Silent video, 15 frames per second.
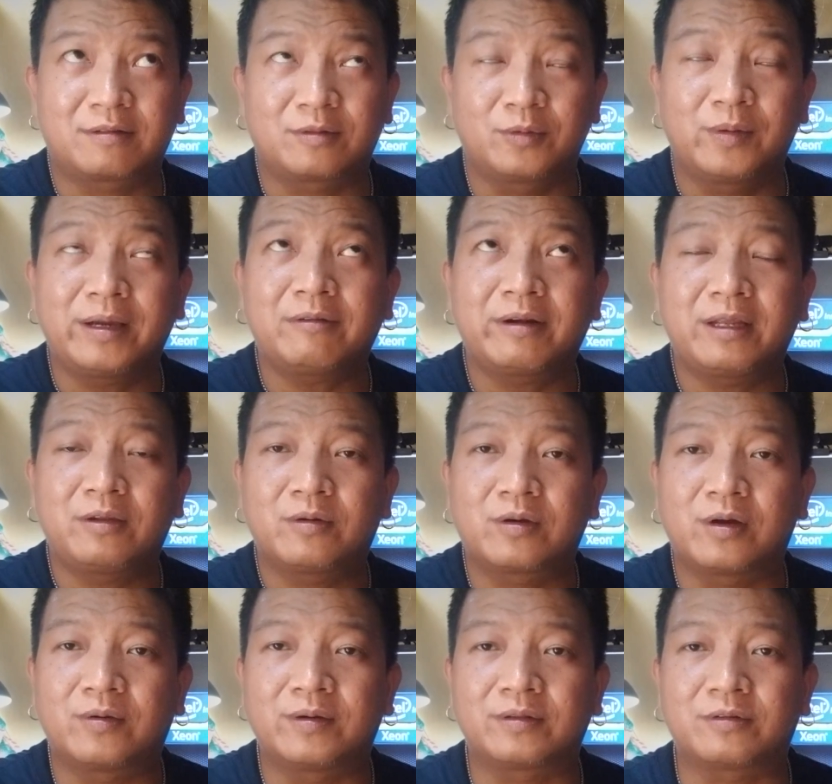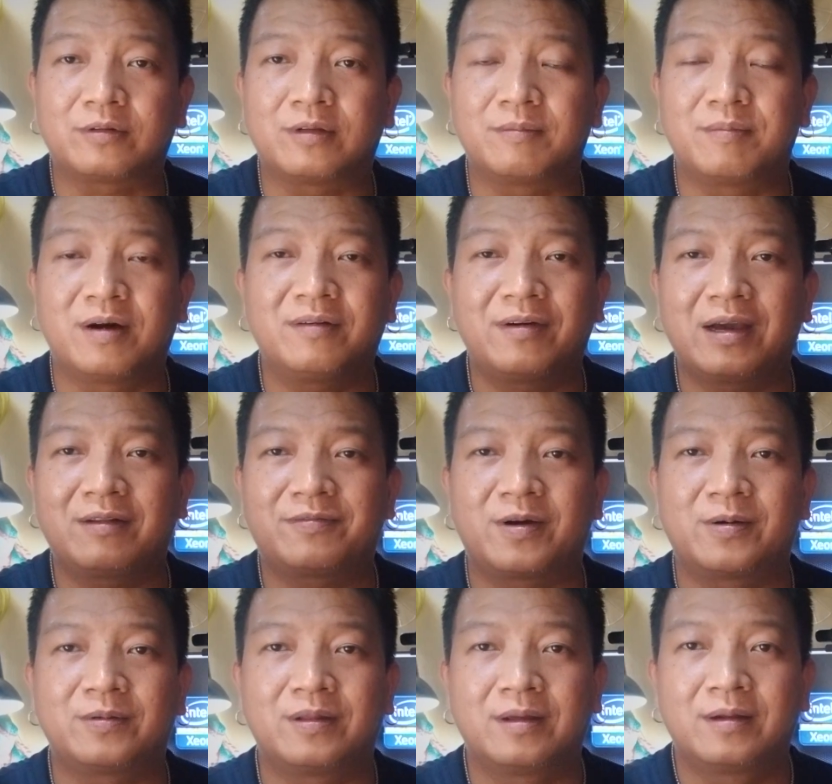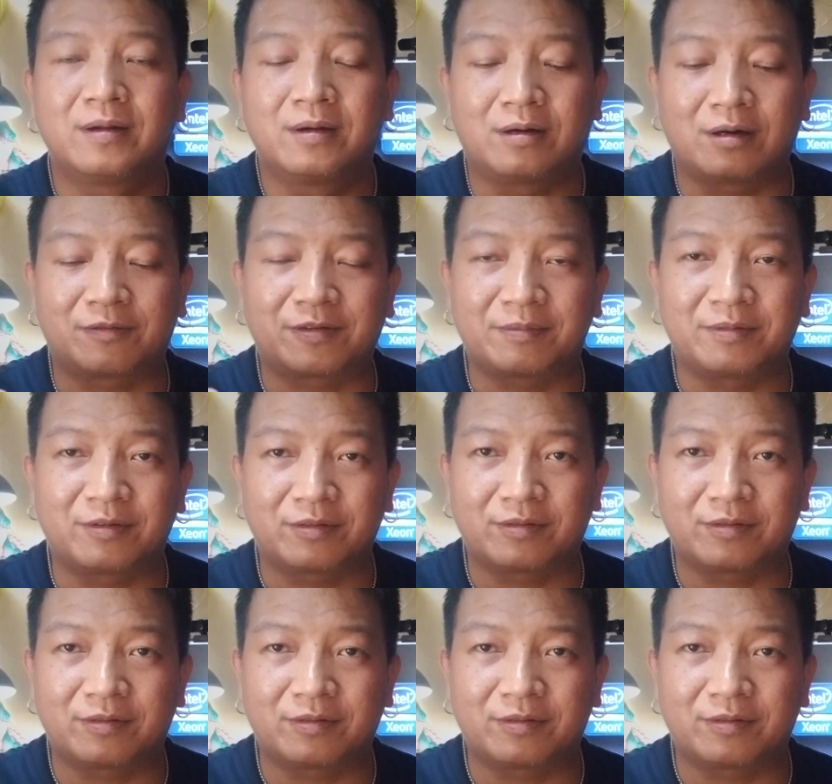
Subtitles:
two-way radio going to the mobile phone, or from the